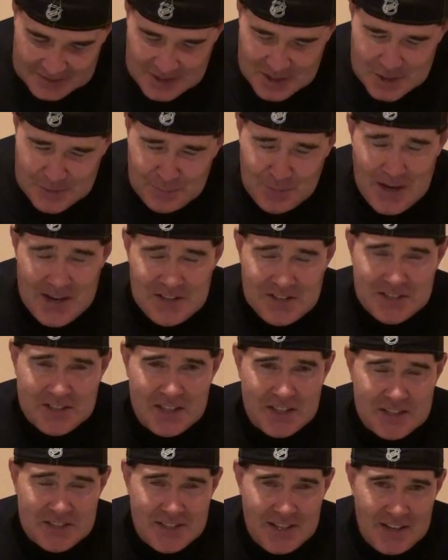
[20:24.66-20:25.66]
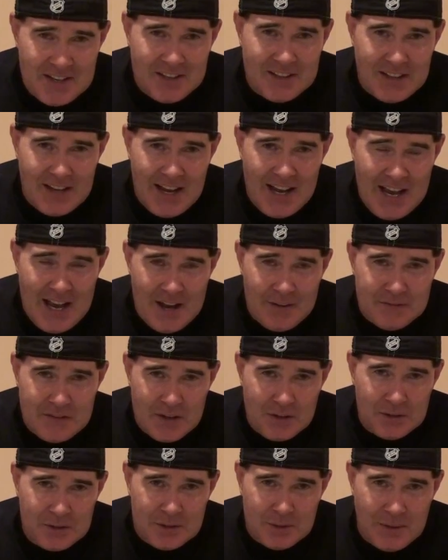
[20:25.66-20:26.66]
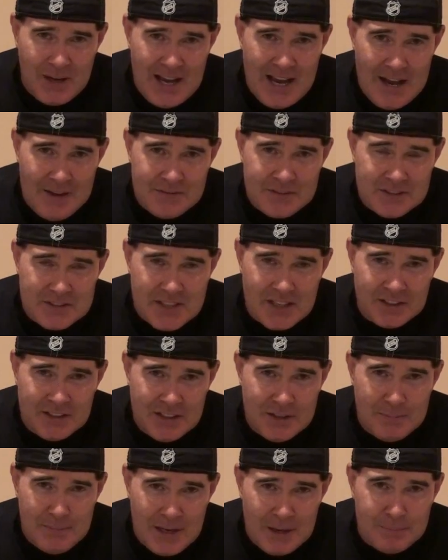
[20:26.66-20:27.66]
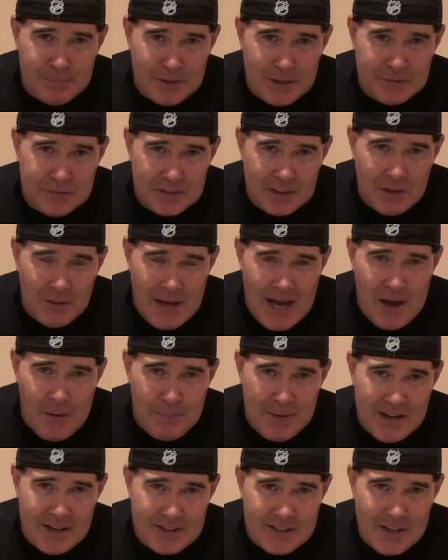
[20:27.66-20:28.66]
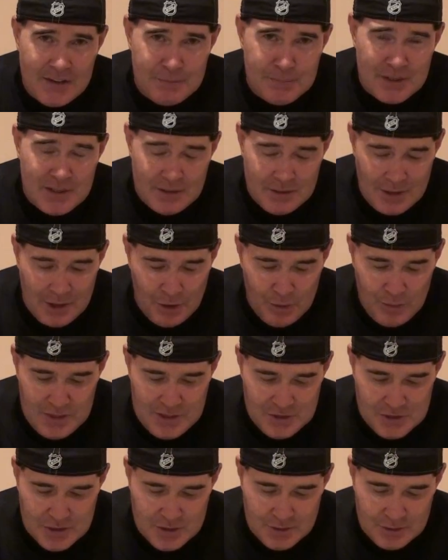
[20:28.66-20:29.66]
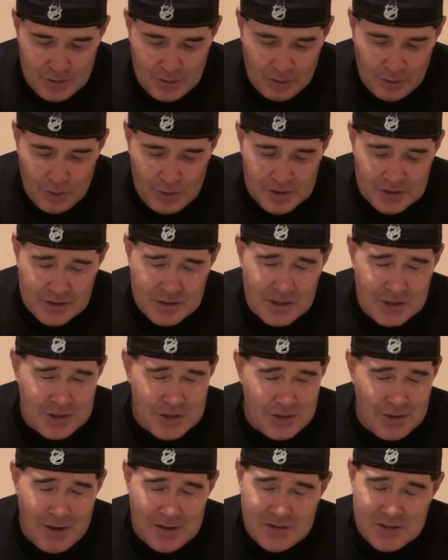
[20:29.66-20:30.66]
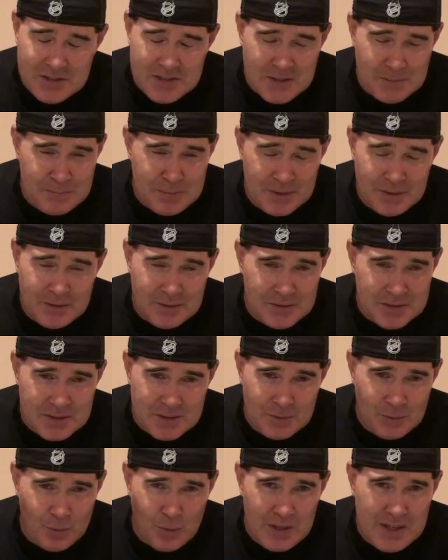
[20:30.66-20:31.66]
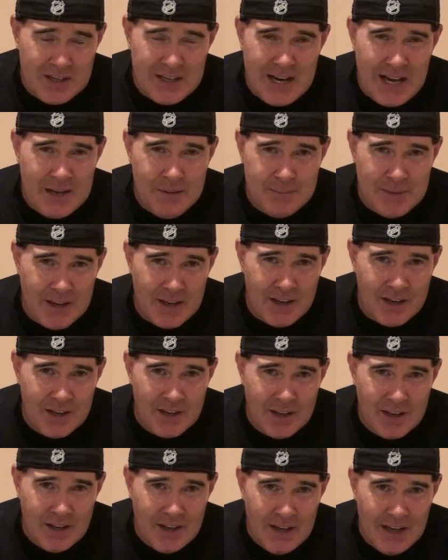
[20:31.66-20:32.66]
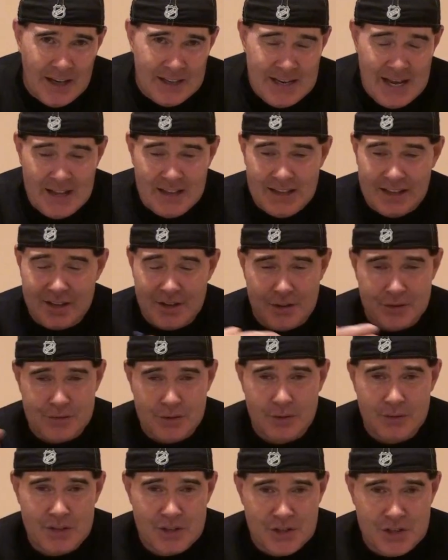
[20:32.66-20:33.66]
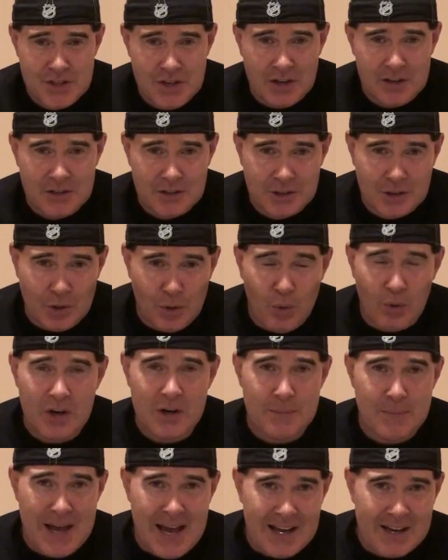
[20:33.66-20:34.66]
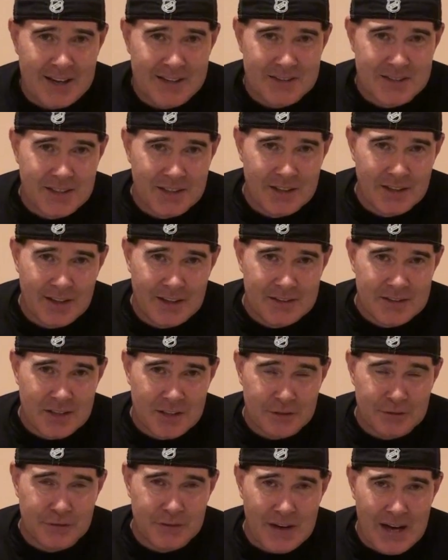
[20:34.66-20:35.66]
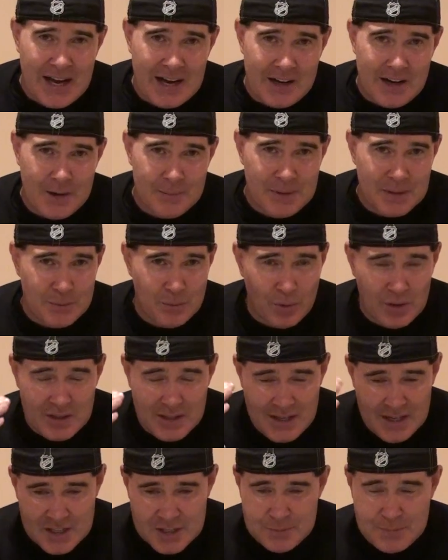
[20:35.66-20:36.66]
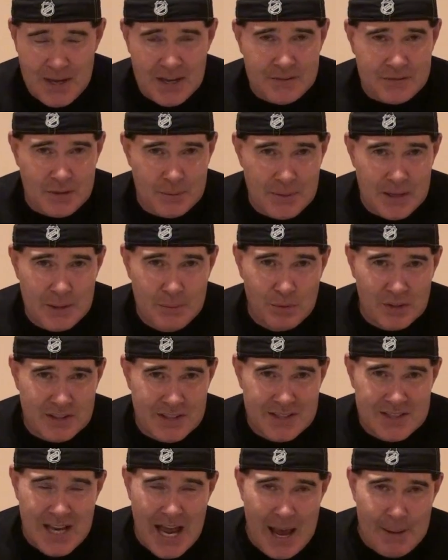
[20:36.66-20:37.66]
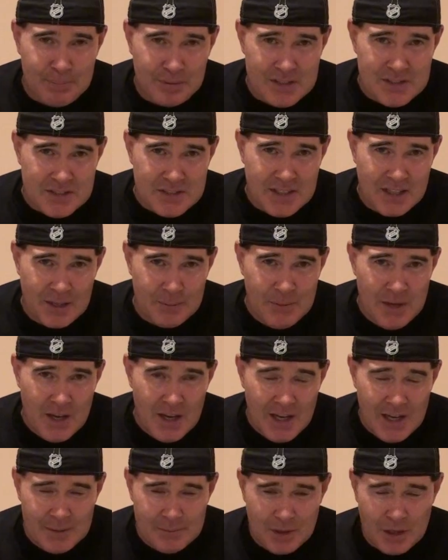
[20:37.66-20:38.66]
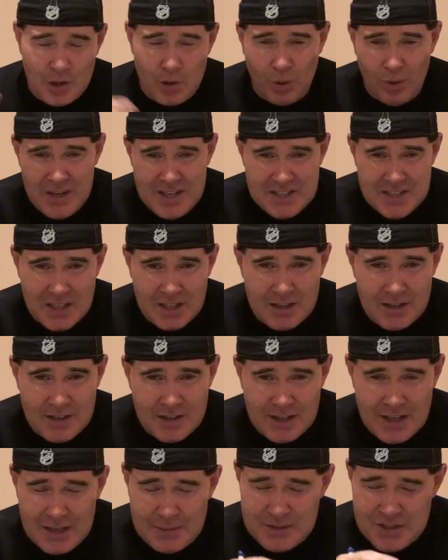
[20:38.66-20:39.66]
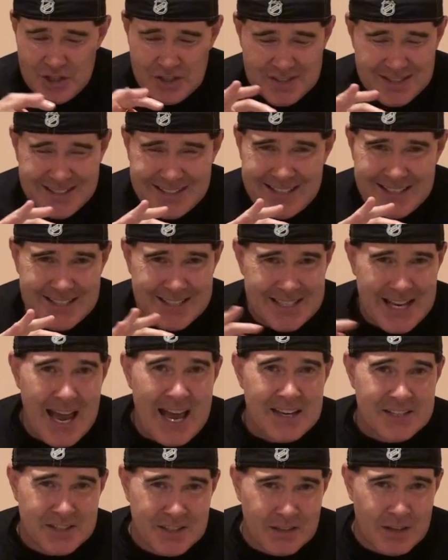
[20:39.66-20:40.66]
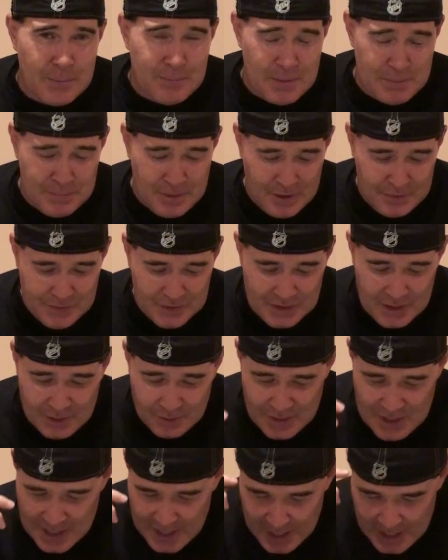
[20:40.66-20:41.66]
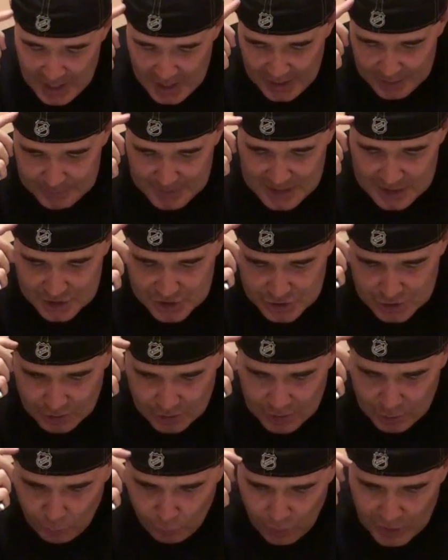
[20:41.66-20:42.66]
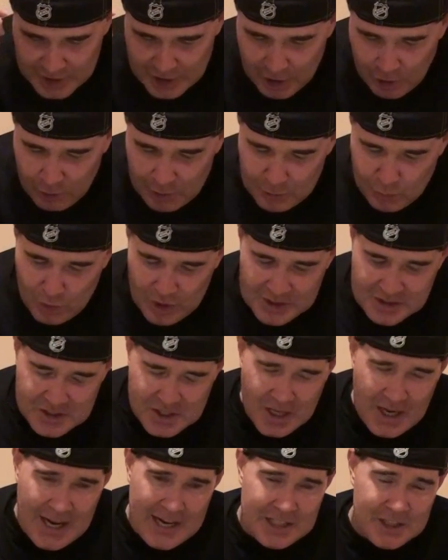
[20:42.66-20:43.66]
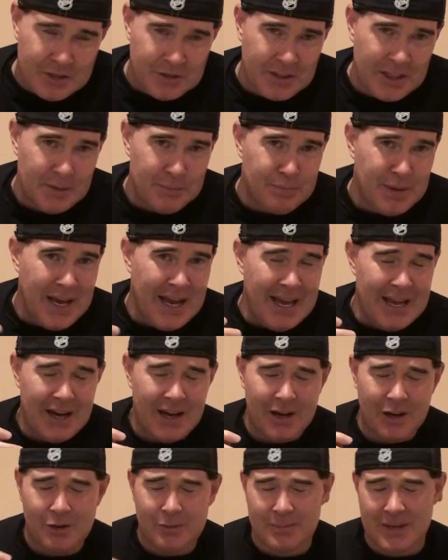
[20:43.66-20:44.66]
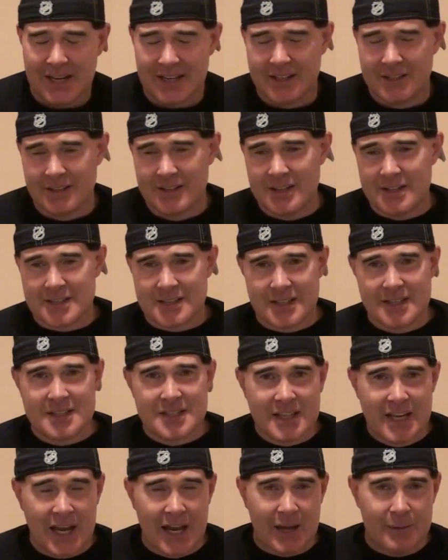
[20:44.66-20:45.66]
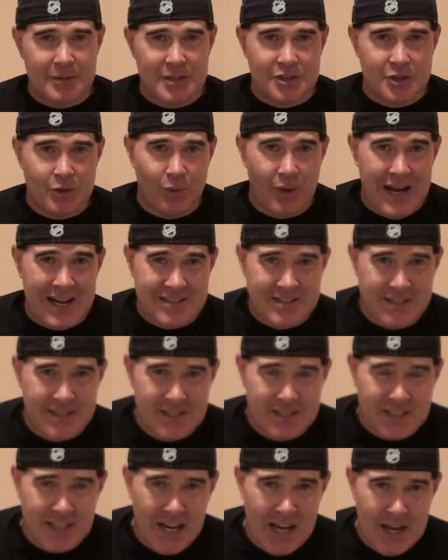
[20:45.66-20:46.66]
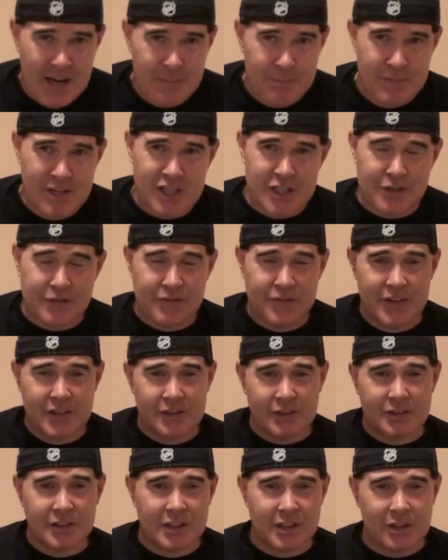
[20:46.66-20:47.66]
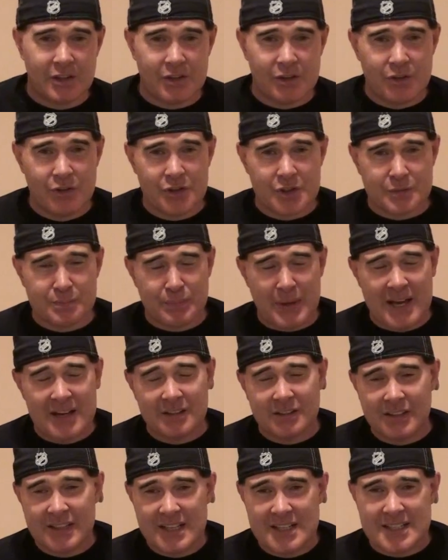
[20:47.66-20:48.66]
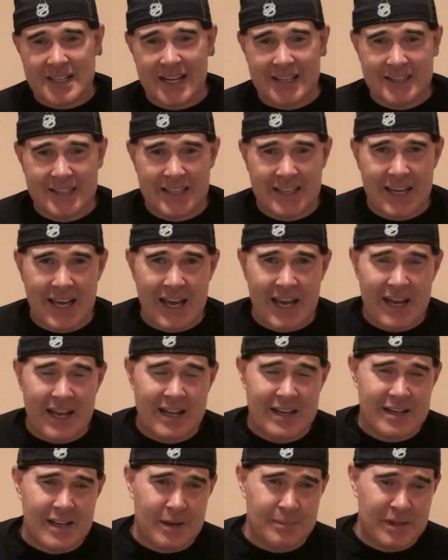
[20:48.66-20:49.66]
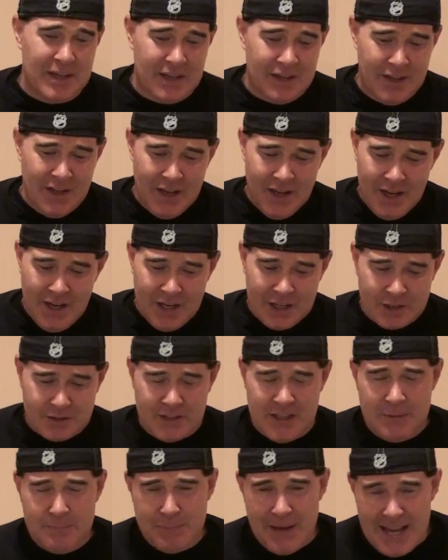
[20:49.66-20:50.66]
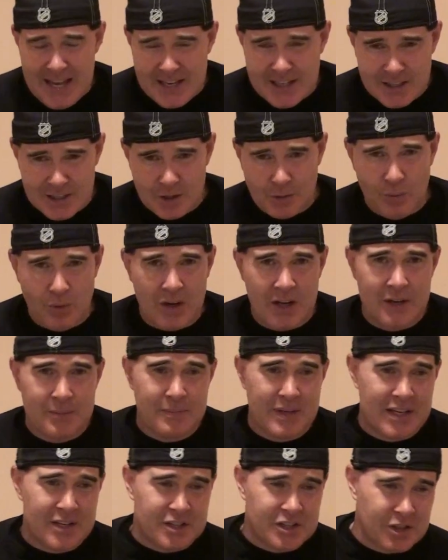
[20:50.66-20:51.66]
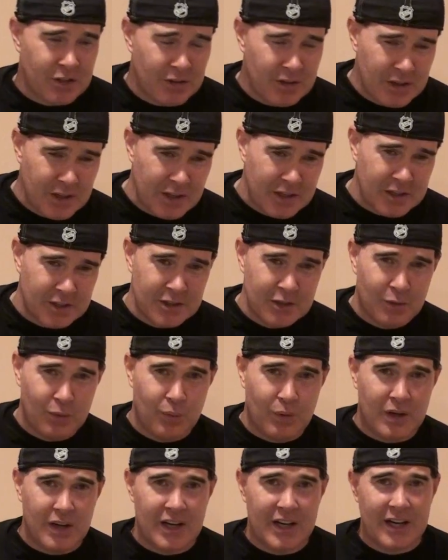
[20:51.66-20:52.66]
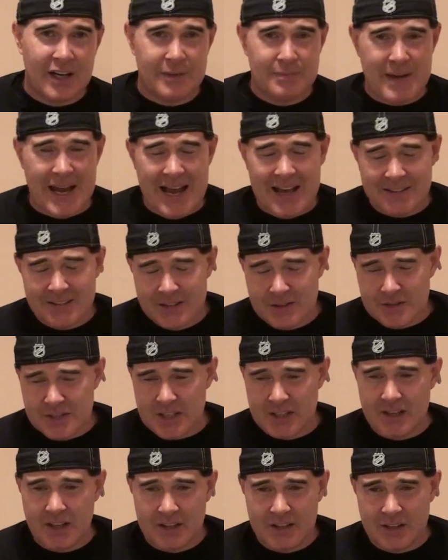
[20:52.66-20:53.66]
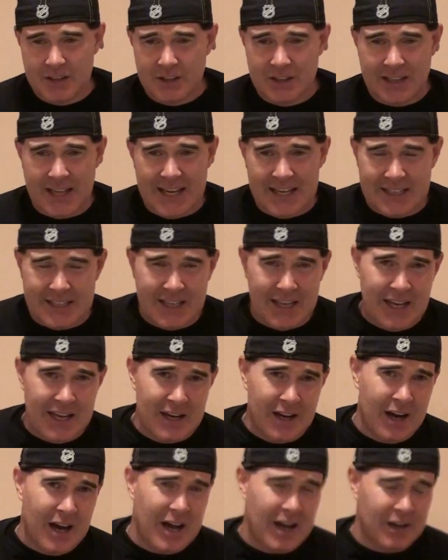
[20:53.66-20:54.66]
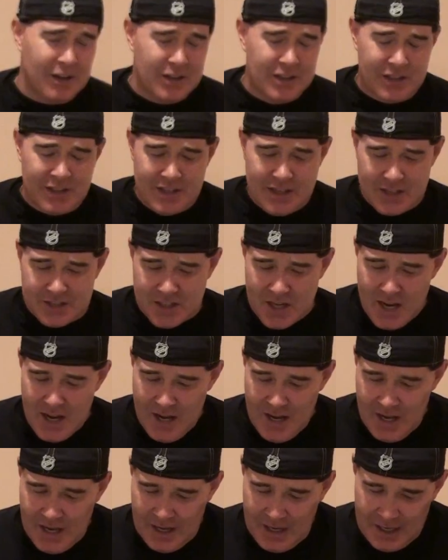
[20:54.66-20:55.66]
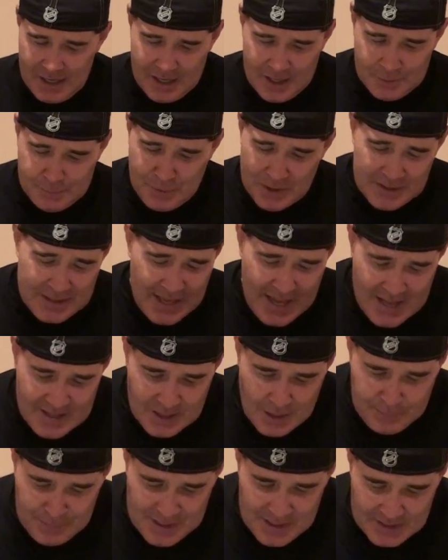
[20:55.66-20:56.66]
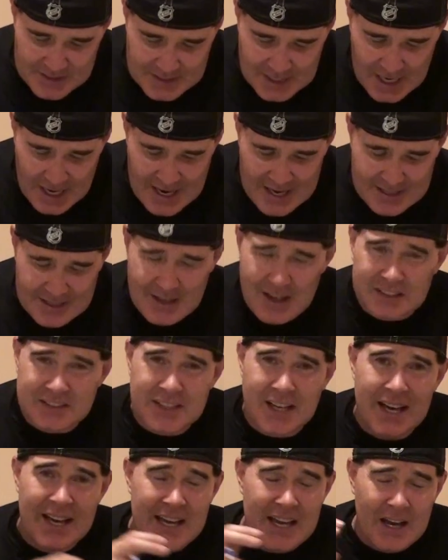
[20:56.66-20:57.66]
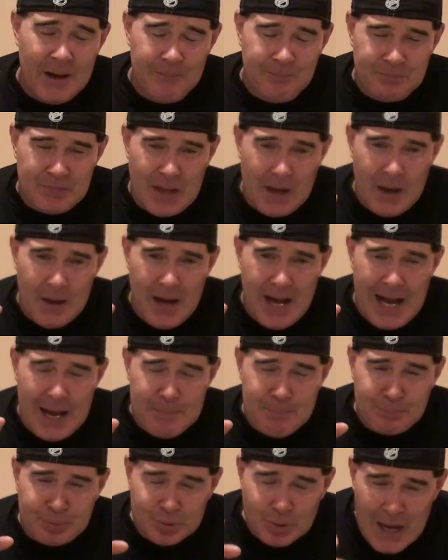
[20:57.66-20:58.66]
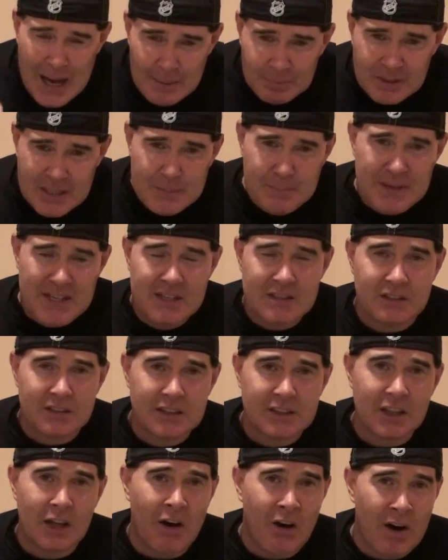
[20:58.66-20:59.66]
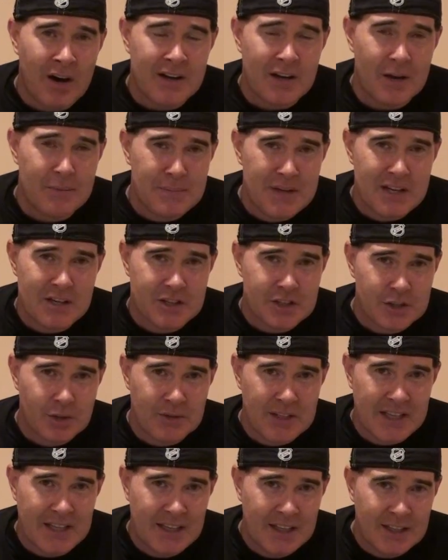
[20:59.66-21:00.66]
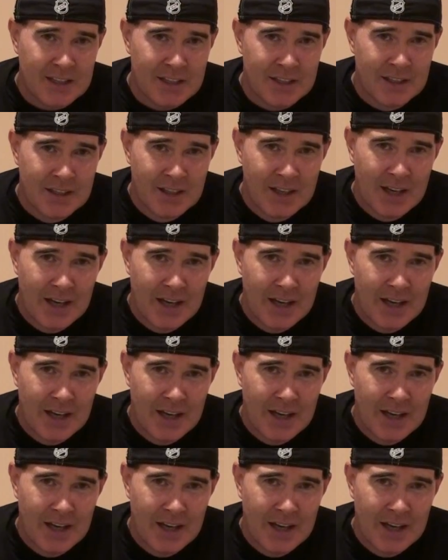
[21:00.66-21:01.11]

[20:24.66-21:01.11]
The spread's 16 and a half. Do I have to tell you about Buffalo, how bad they've been? 0-2, lost to the Chargers, the Bills. What a nightmare. And now they're going to throw this young quarterback into into the fire. I mean, what do they expect from him with this hapless team? McCoy's hurt. I mean, just a disaster up in Buffalo. Minnesota 1-0 and 1 tied Green Bay. Oh my goodness, this game. Did you watch this game? Missed field goals, penalties at the end. I mean, Green Bay could have won, Minnesota could have won. Matthews another late hit. Oh goodness. Uh, but they end up in a tie there. I'll tell you, I'm probably being a little hard on Minnesota here.